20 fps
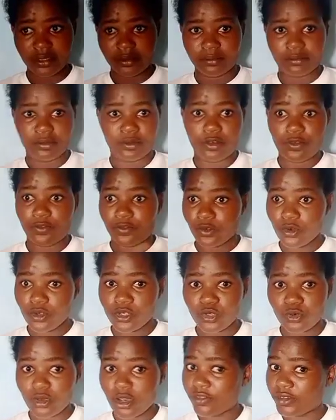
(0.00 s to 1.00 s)
them, of
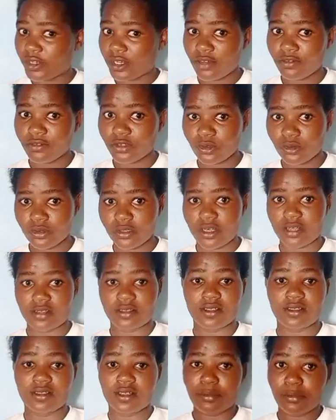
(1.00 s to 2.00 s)
course you have enough soldiers,
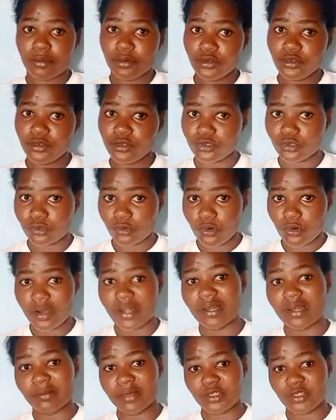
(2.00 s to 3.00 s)
it's upon you to go
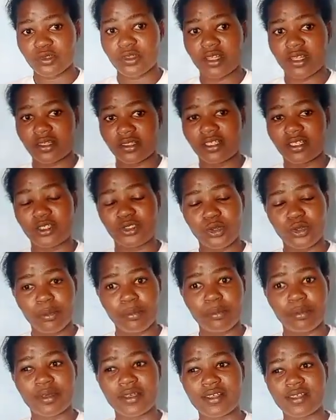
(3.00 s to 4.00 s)
and make sure that the tomb
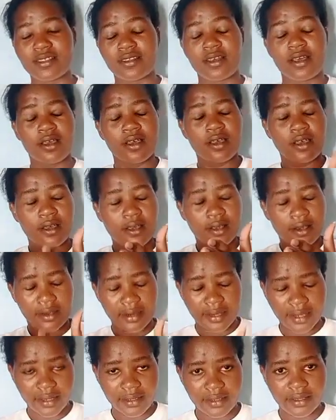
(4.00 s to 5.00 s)
is
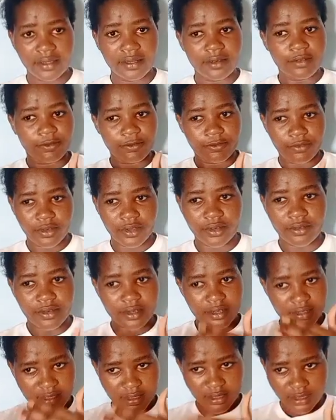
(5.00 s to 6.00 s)
guarded very
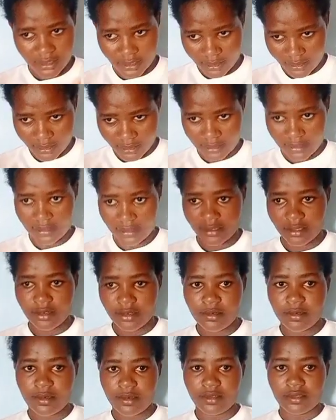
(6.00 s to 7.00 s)
strictly.
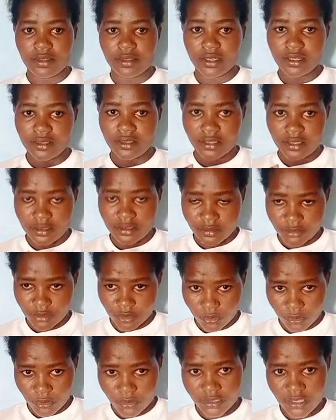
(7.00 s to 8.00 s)
Then the
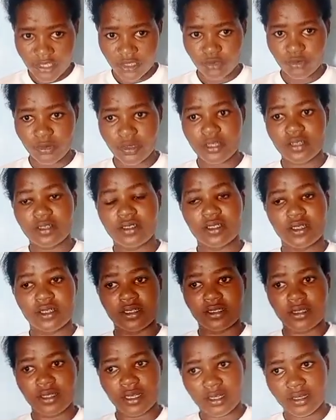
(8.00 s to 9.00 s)
soldiers went
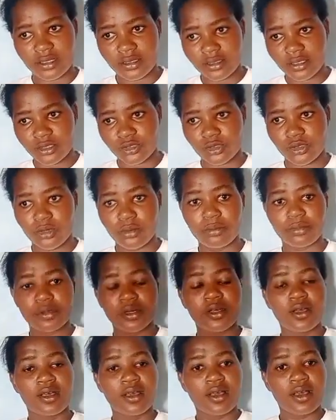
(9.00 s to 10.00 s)
and guarded the tomb
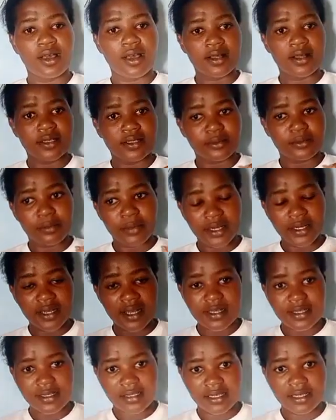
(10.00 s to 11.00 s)
and made
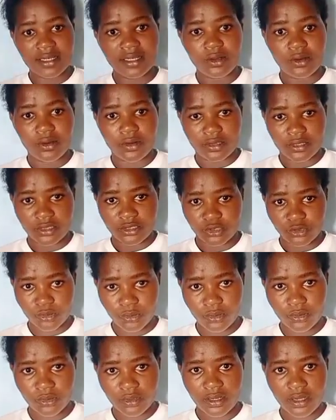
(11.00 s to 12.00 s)
a seal on the
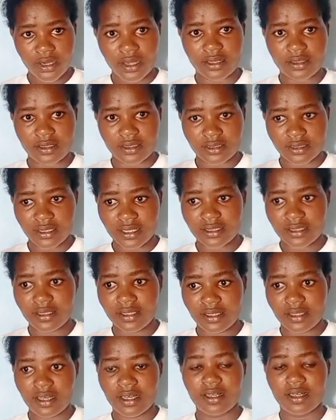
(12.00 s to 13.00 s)
stone, and they sat
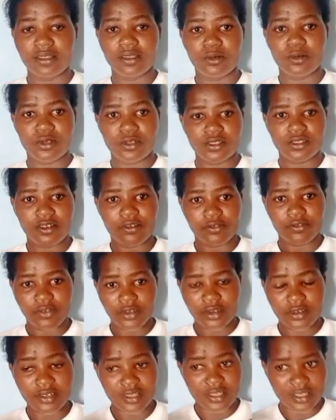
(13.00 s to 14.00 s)
there, and there was a
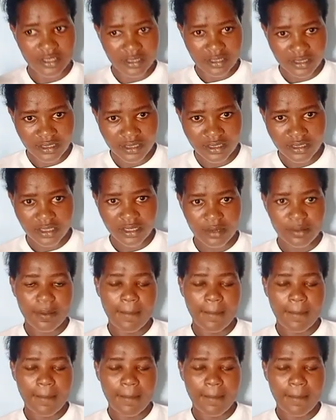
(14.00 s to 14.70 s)
very strict